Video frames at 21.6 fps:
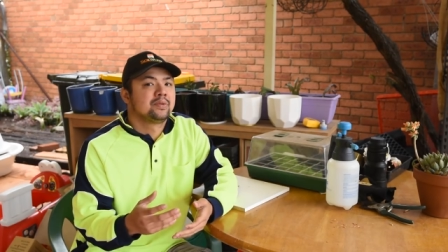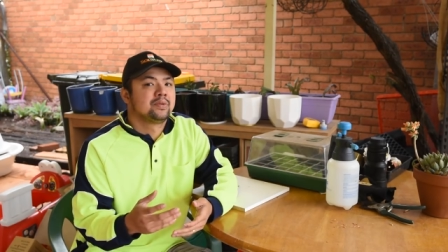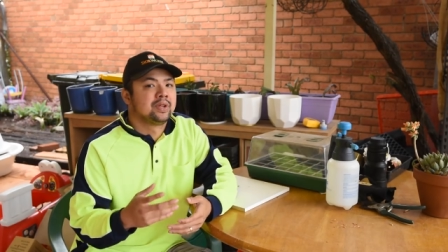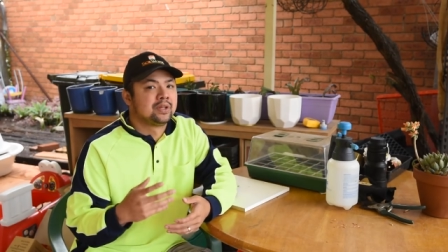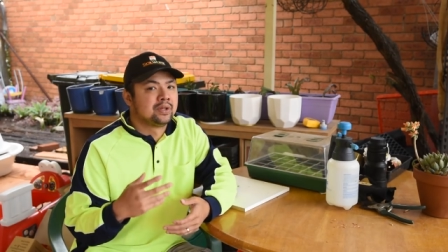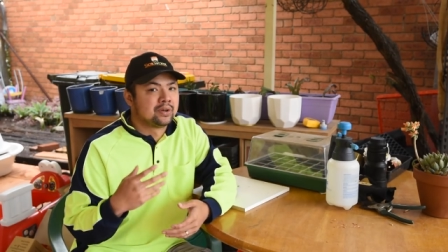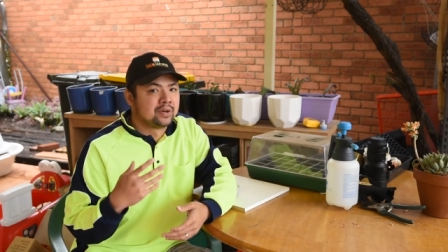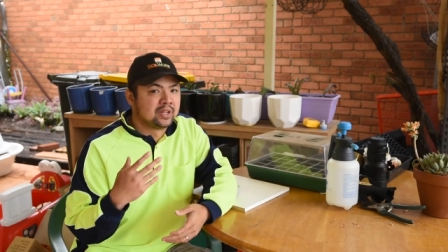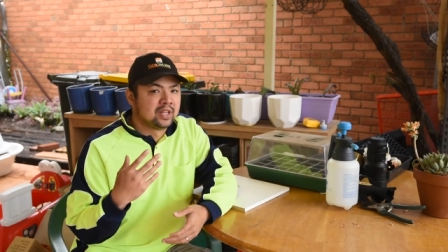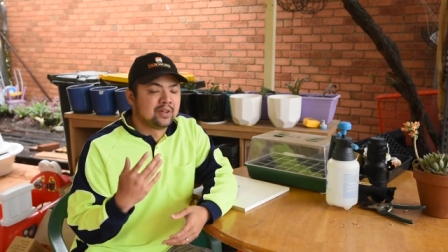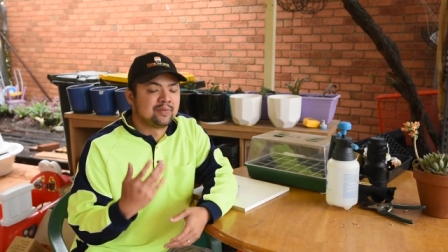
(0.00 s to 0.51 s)

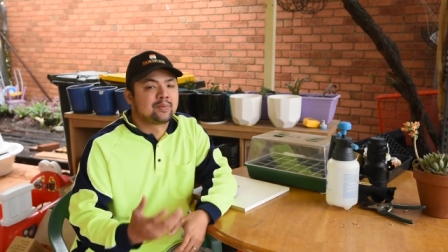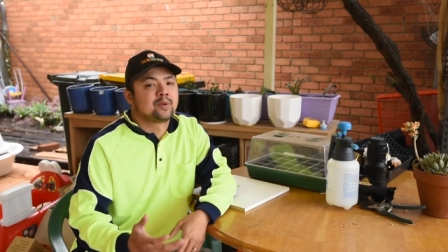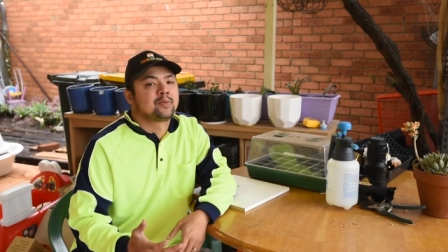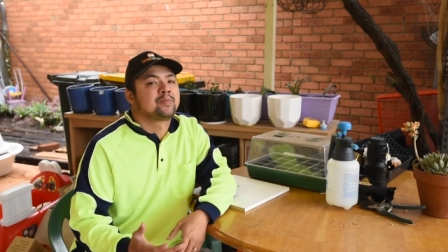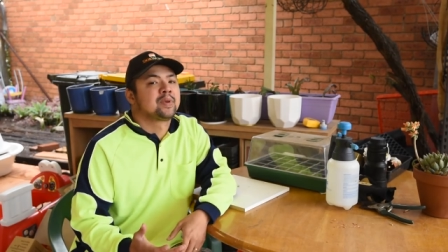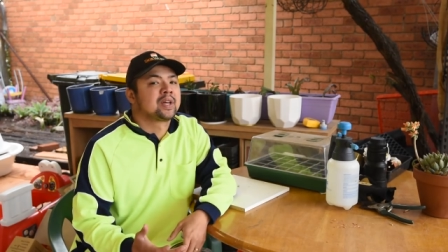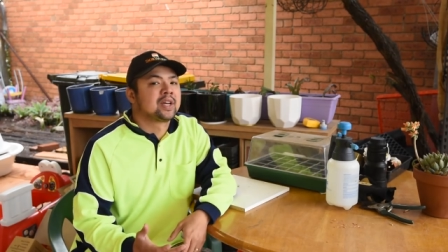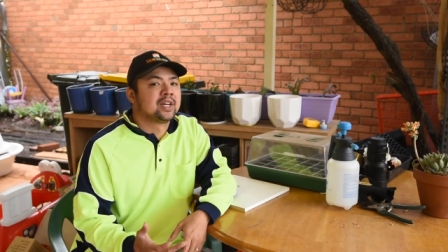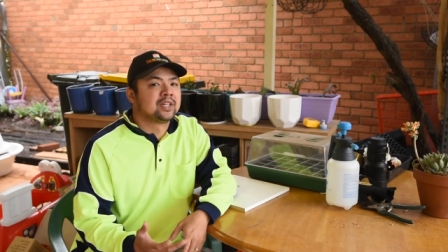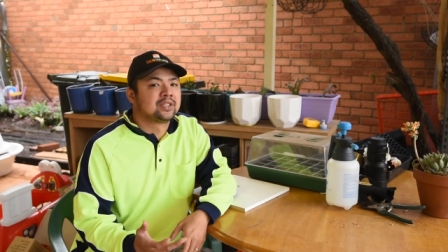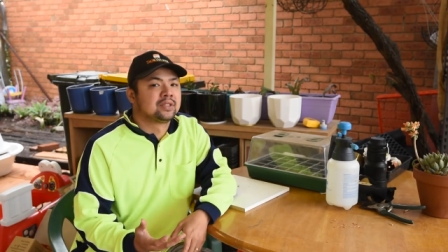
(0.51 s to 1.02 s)
with your leaf
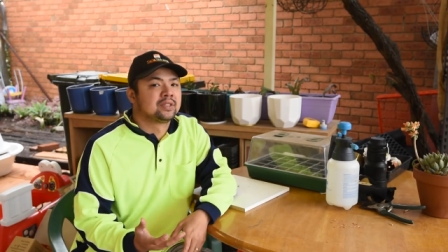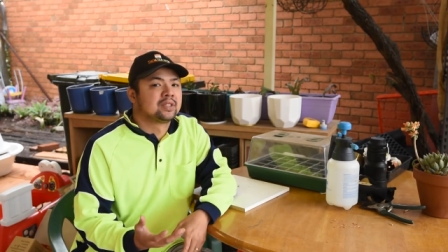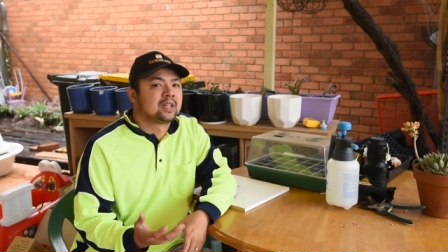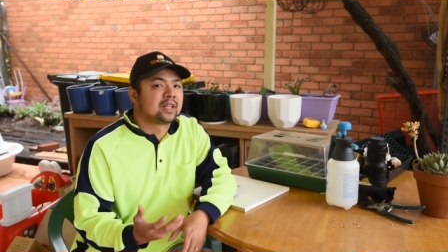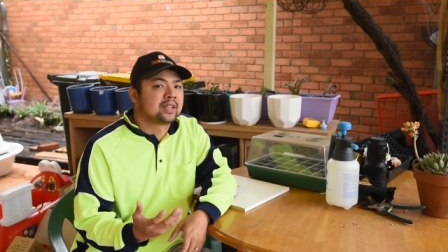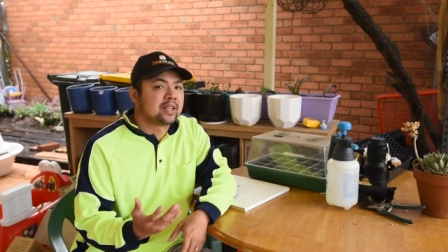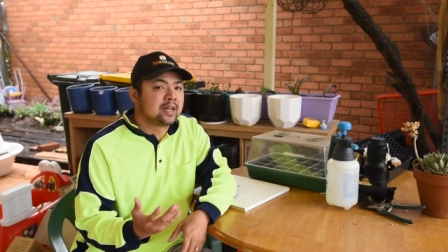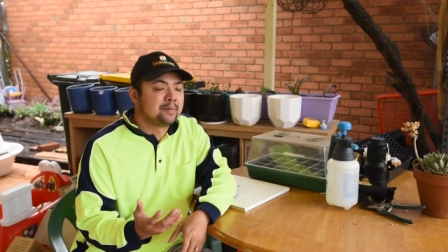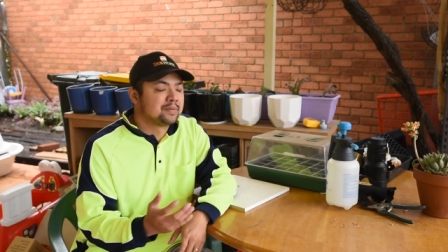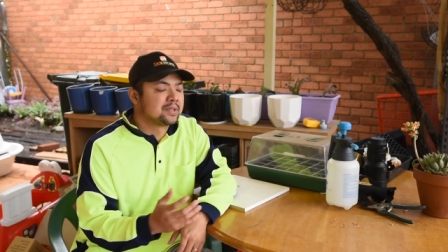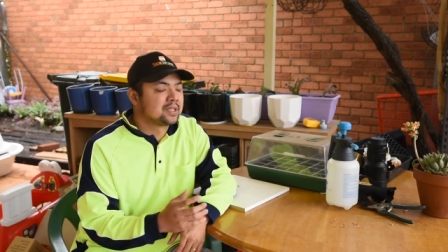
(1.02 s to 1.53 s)
propagation
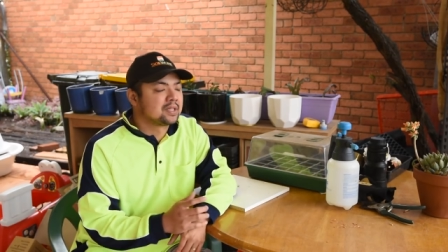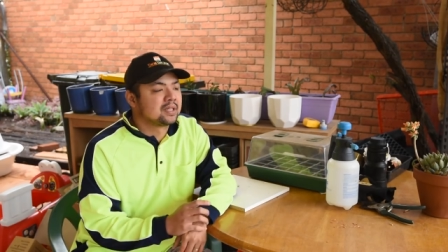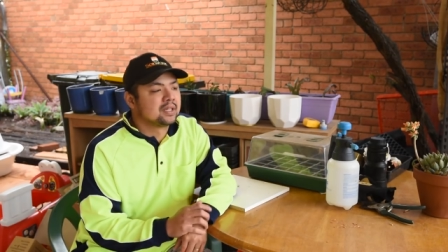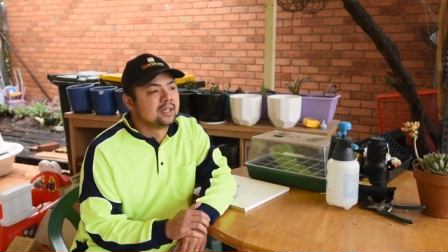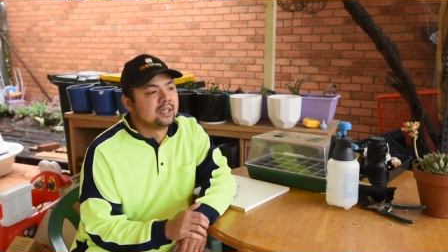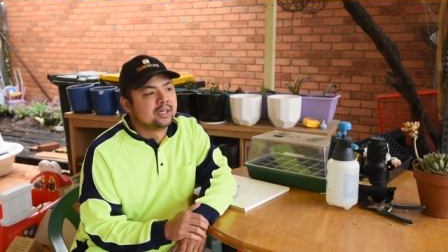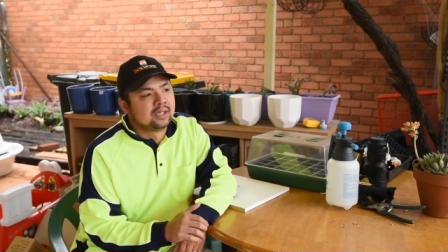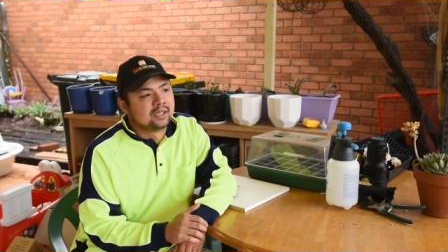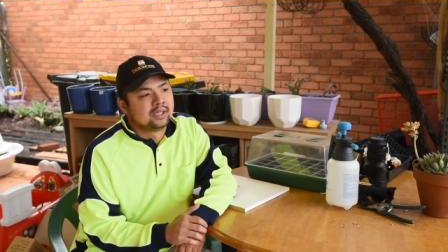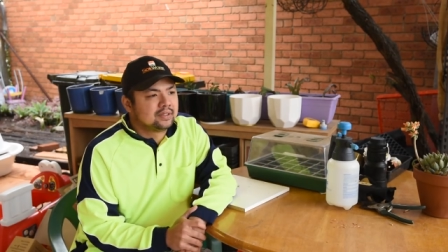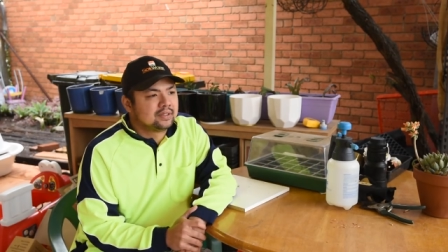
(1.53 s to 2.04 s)
attempts.
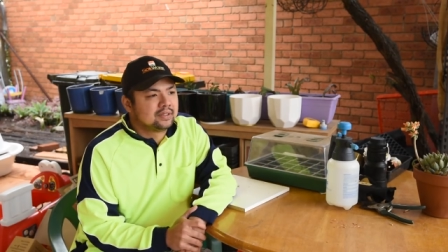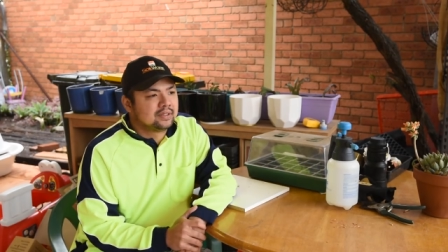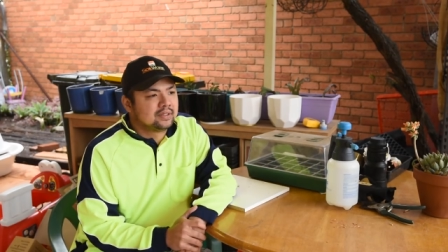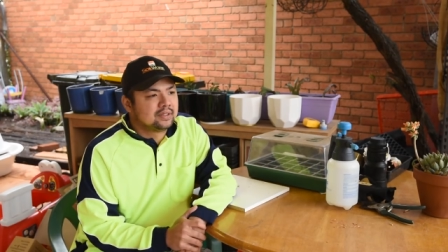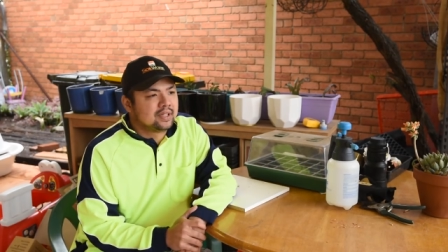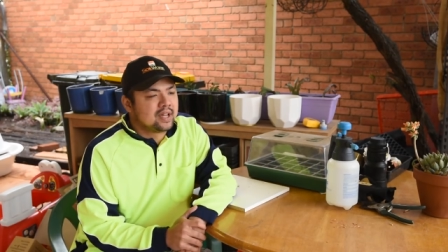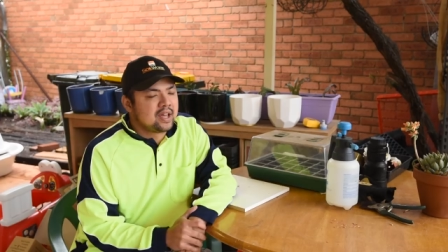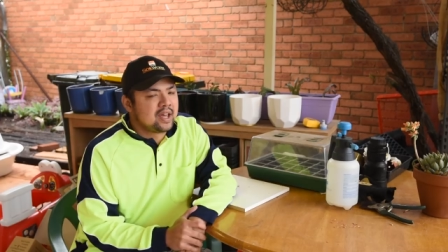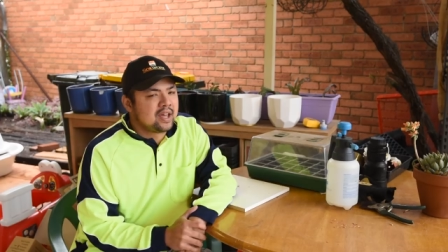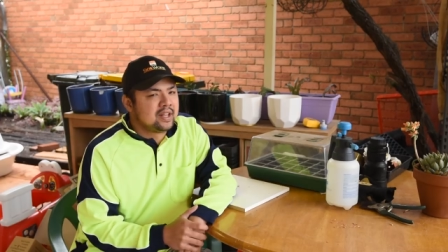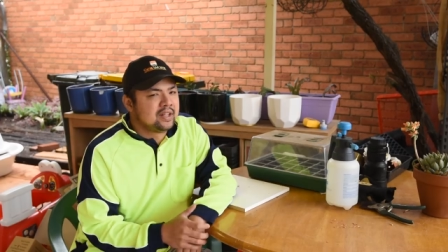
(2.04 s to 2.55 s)

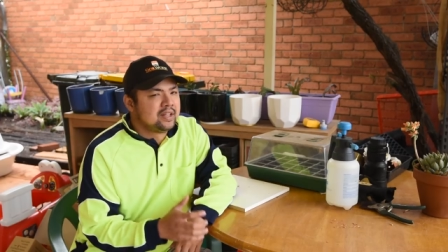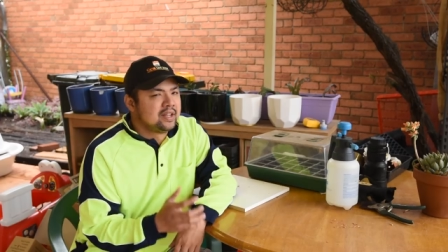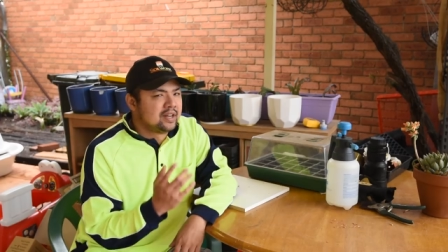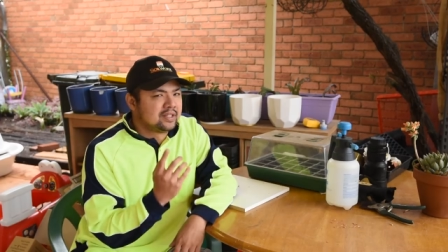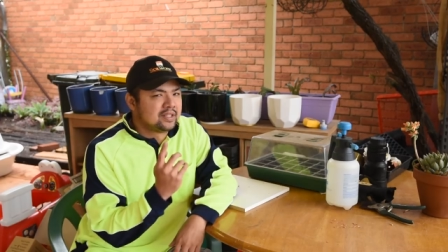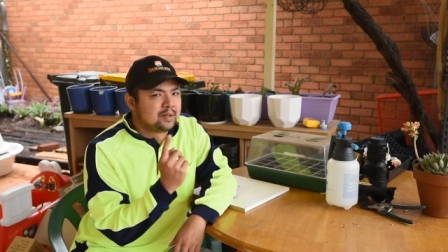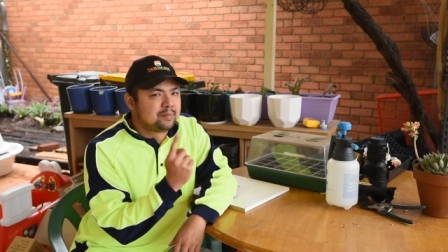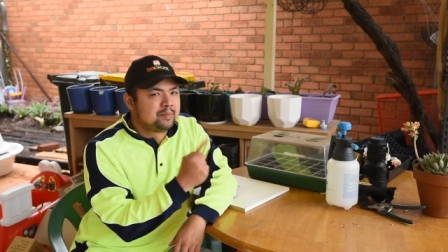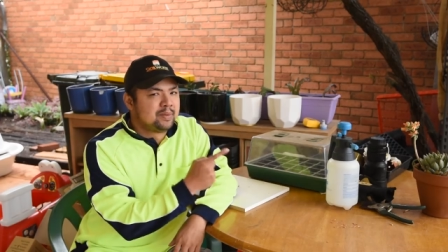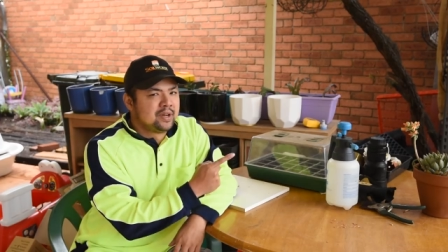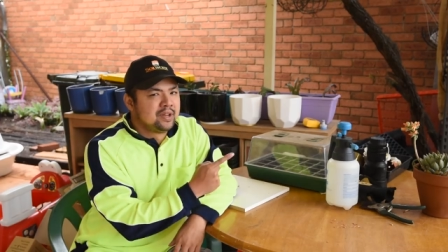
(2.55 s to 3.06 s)
And
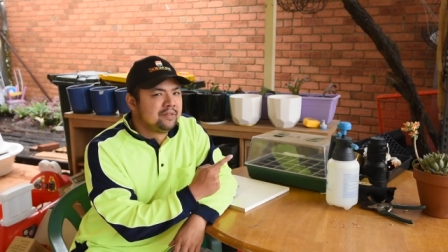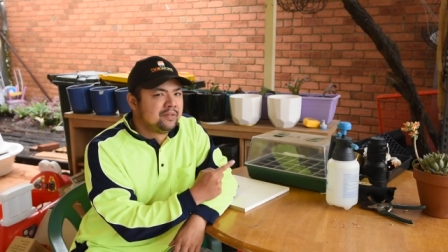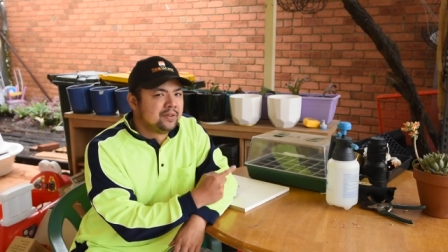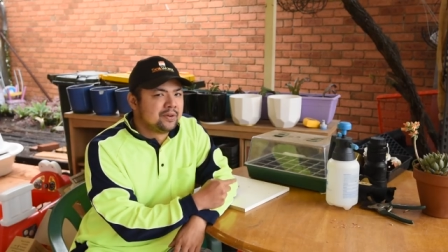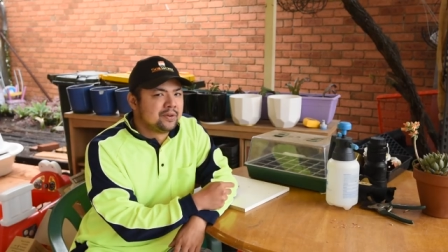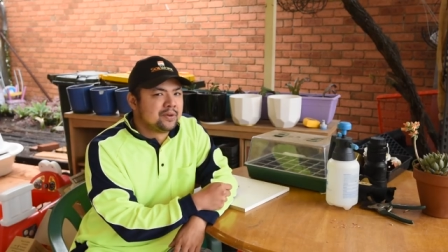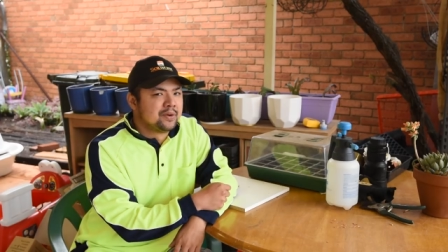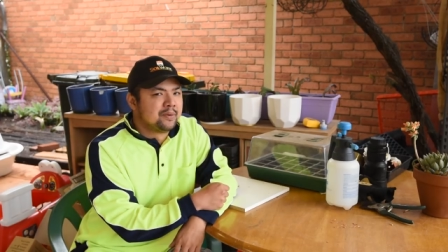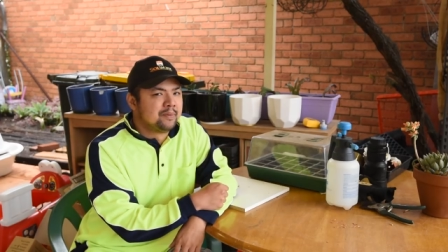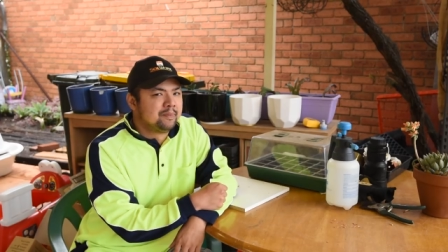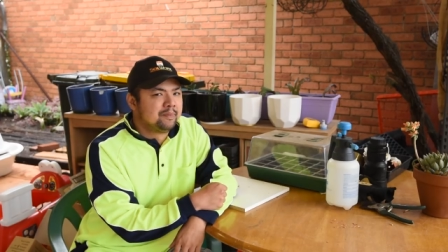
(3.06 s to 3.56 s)
here's a
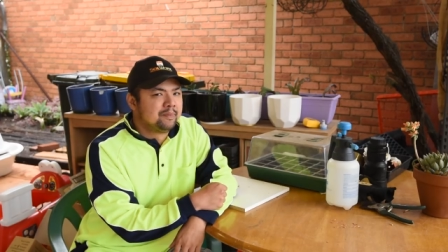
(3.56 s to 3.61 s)
preview.